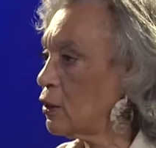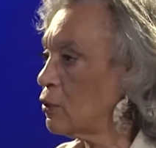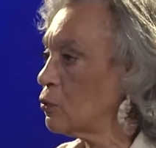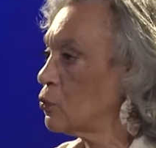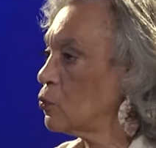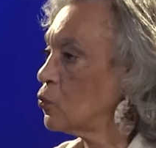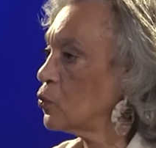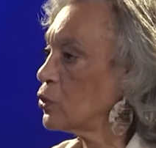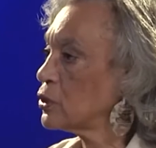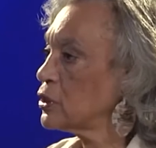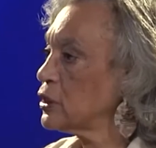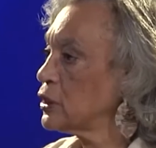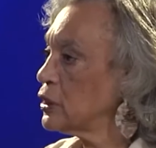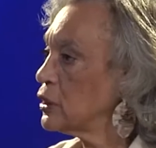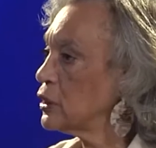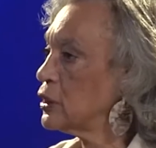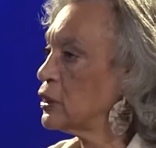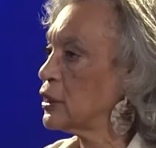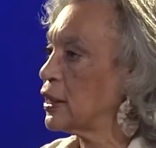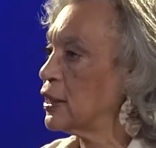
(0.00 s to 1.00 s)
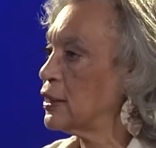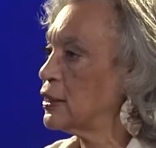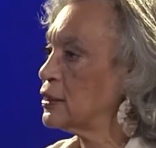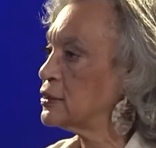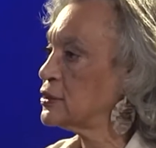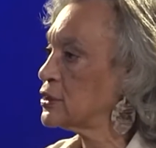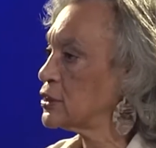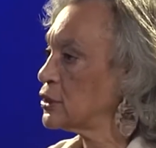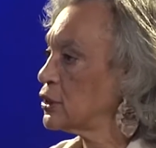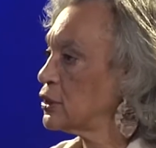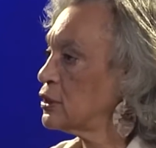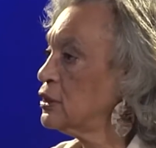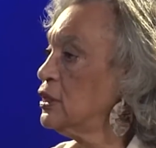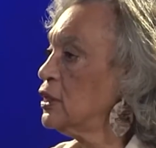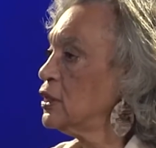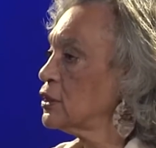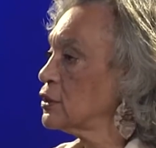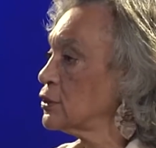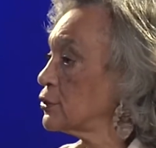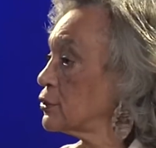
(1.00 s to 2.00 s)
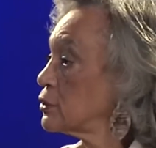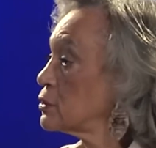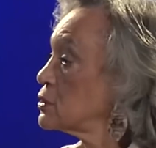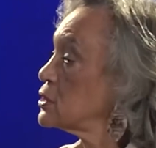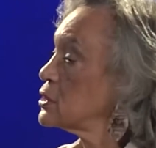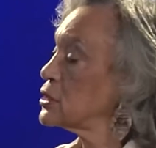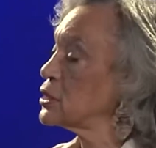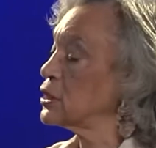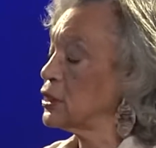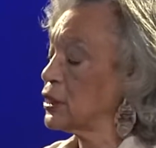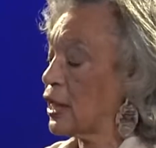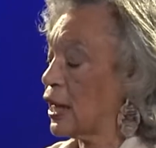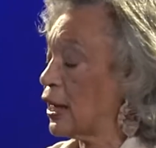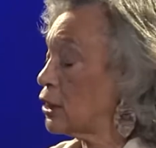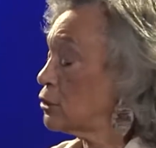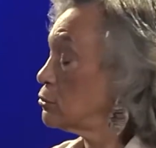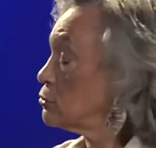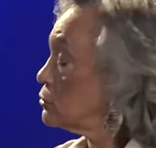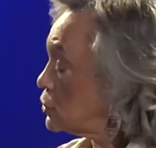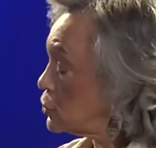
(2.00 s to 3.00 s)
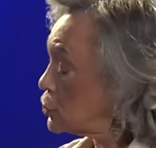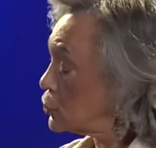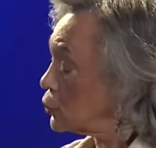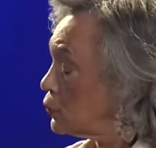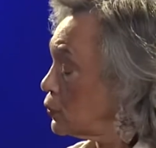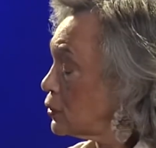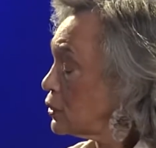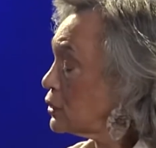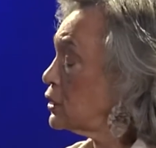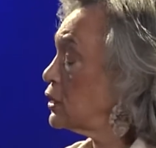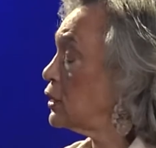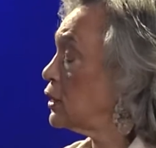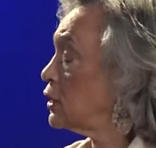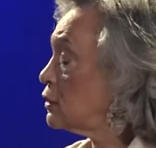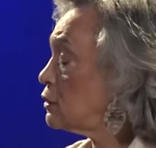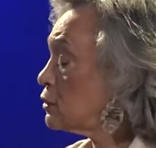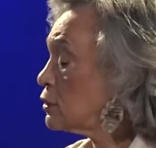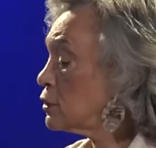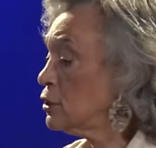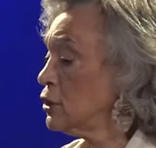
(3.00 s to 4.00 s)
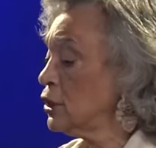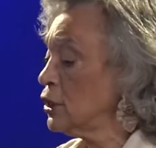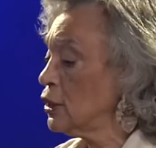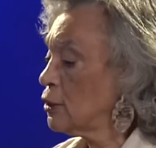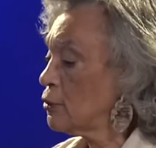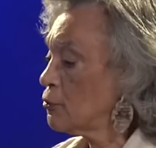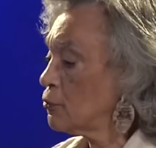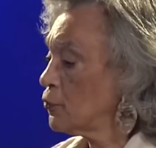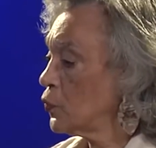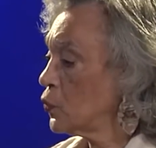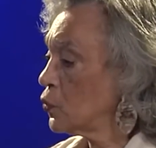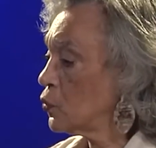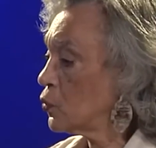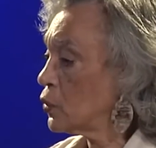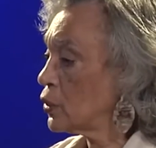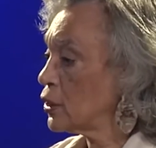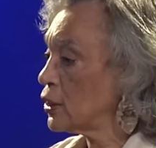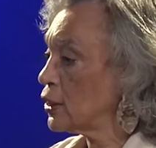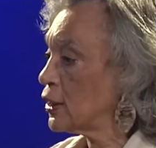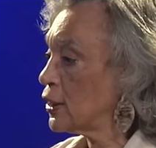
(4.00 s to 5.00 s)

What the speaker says: working as a literacy outreach coordinator for